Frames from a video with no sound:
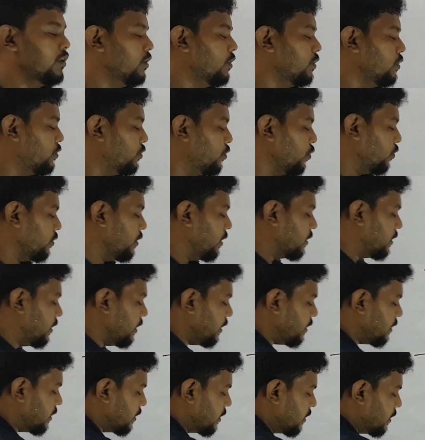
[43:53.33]
So, this
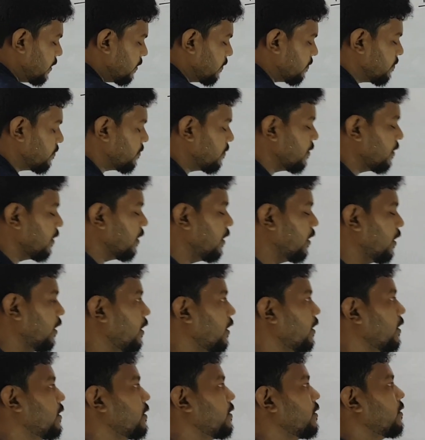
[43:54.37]
is,
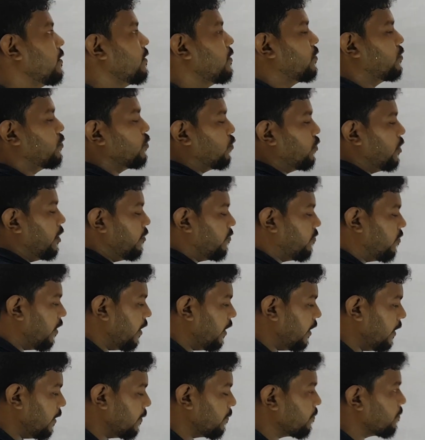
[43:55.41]
so if
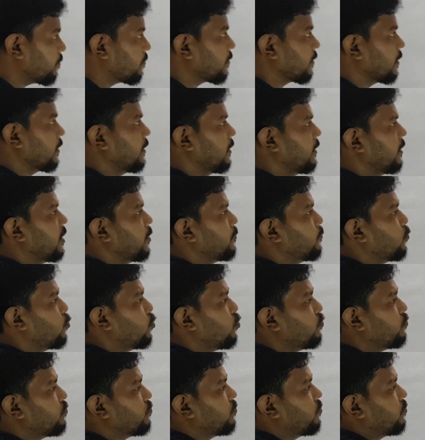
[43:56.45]
I
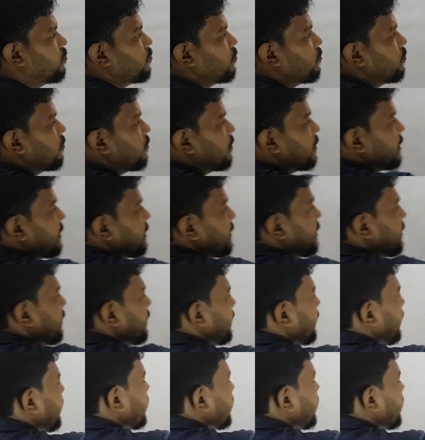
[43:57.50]
remove this